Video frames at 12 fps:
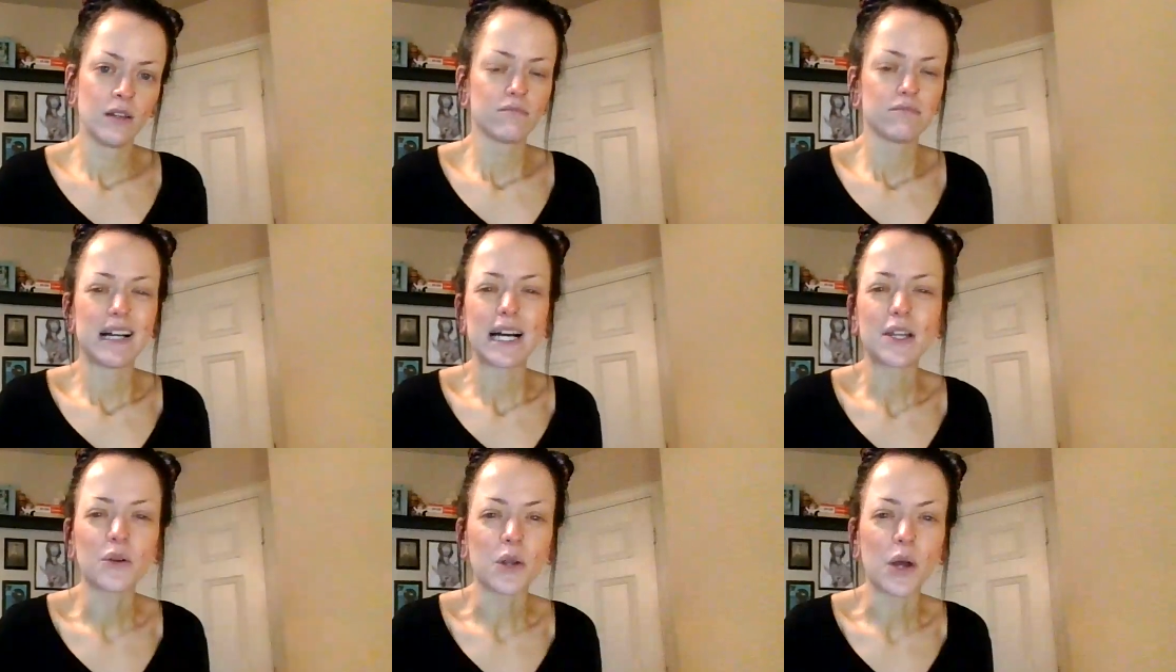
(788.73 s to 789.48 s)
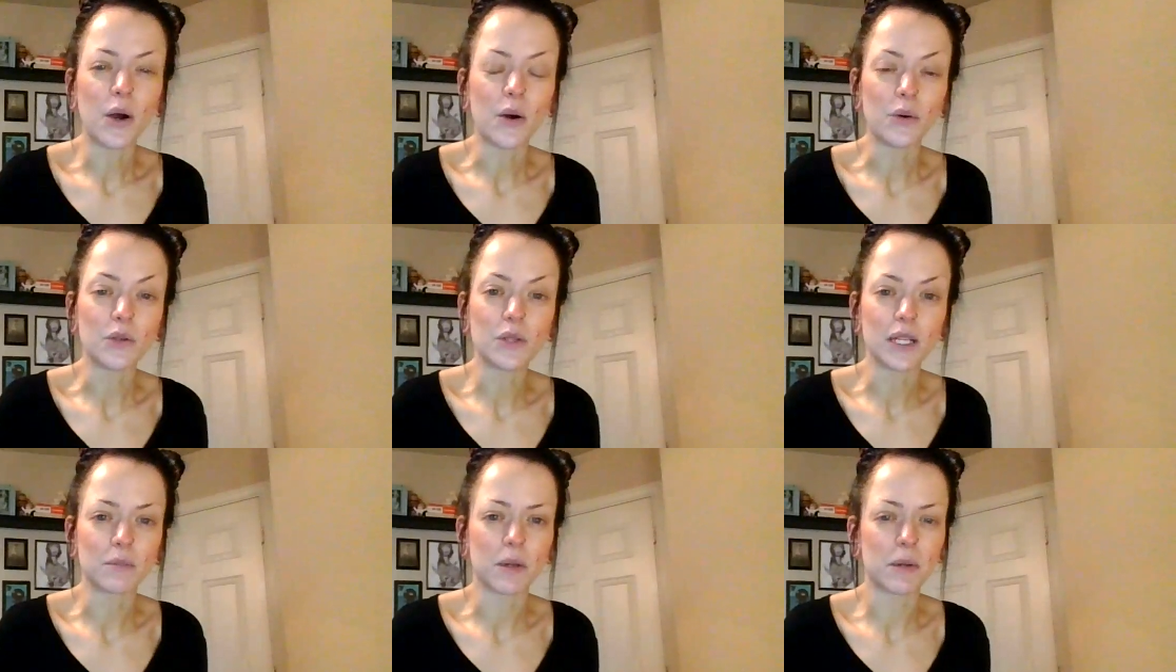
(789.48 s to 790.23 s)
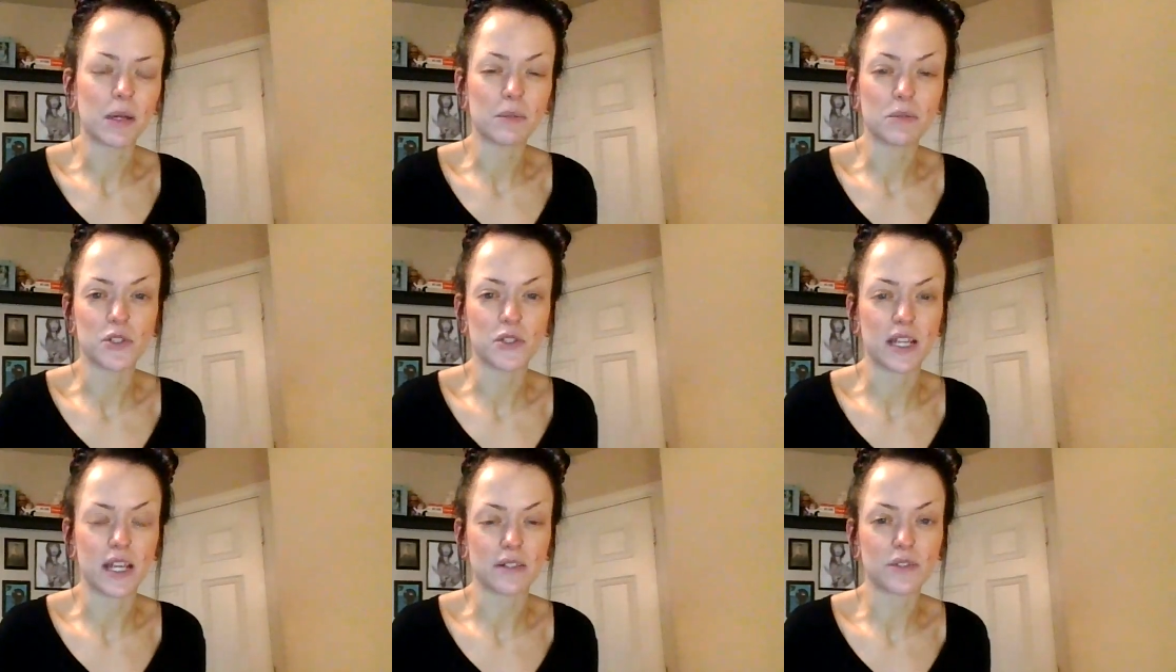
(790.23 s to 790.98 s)
I don't know, like, maybe I'm just
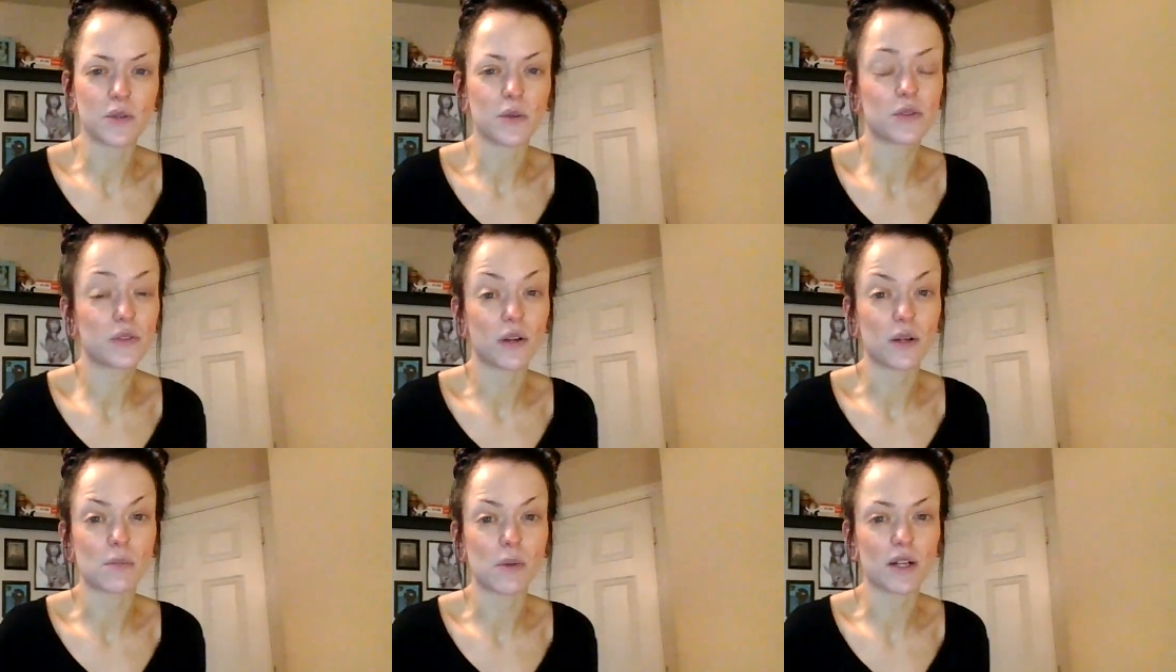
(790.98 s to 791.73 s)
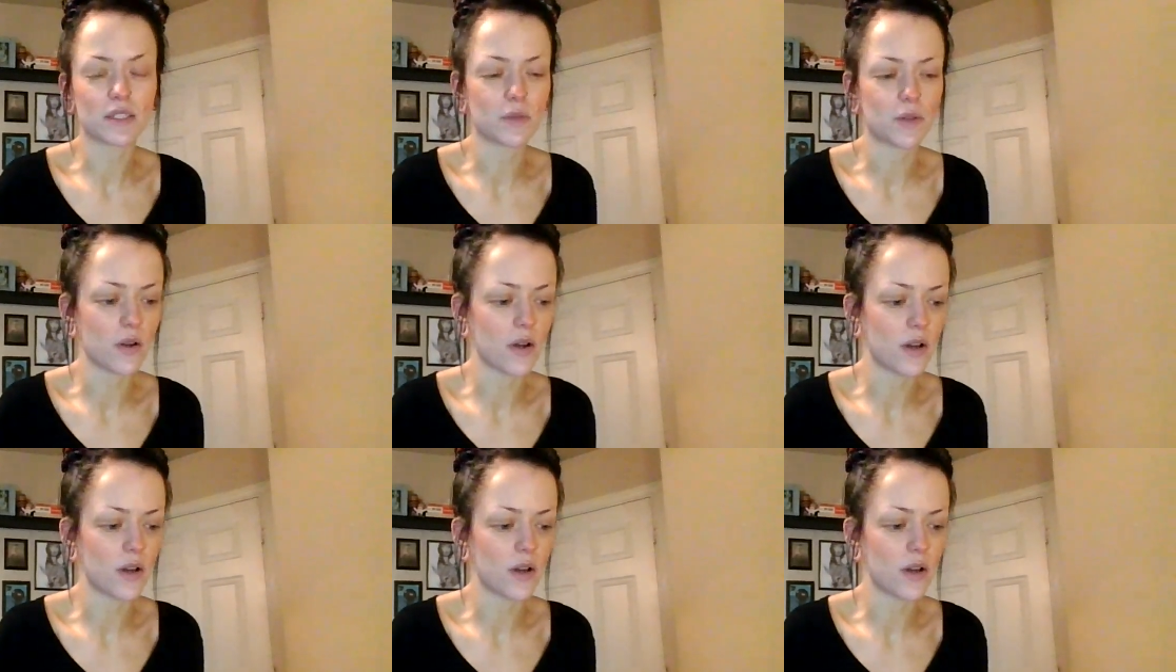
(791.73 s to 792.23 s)
an asshole, it's very possible.